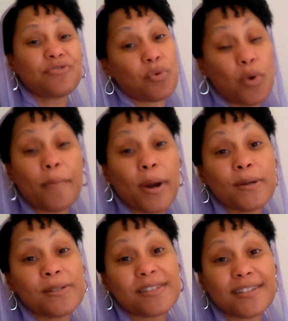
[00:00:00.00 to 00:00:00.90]
one
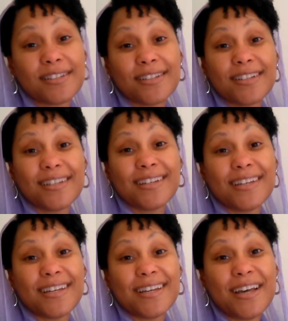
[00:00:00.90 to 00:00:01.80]
person.
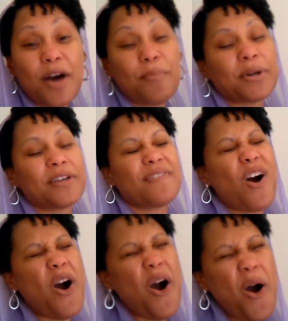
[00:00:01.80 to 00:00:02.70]
But if
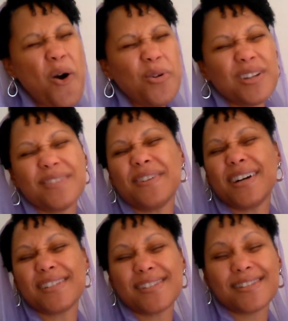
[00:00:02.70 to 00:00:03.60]
all of
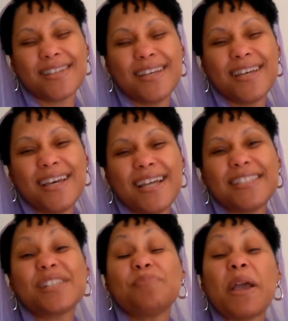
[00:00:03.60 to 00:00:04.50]
us
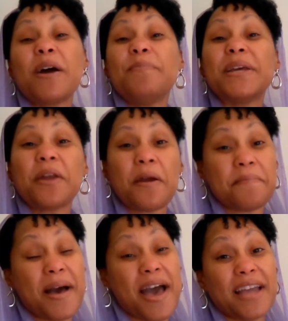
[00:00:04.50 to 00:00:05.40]
just make up in our
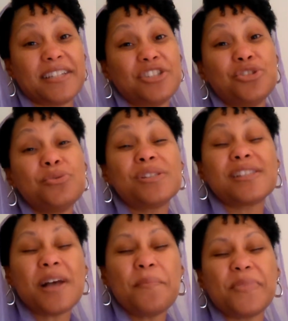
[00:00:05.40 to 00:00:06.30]
mind to do
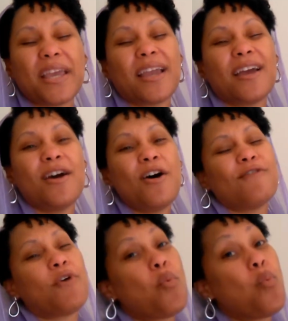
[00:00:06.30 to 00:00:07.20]
something
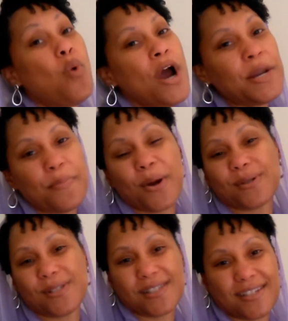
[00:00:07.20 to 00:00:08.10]
for one
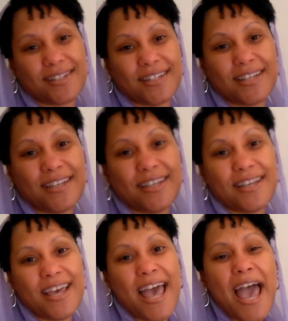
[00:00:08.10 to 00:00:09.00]
person
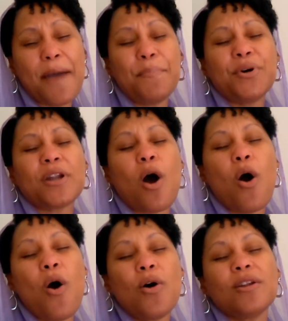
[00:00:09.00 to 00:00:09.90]
and put
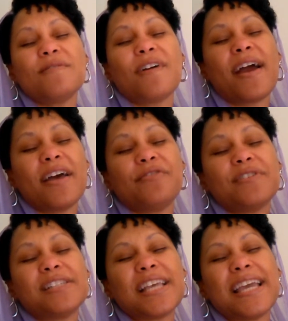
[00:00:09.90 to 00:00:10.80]
all of our
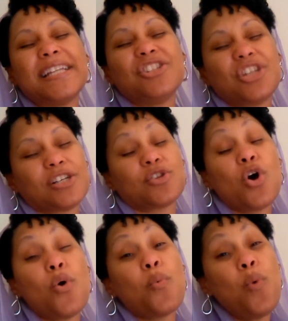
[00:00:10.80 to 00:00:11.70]
efforts in just
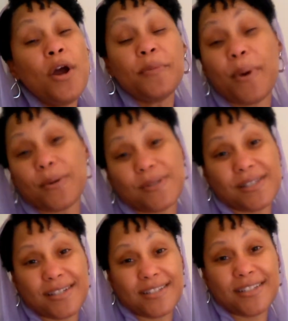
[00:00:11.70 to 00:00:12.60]
one person,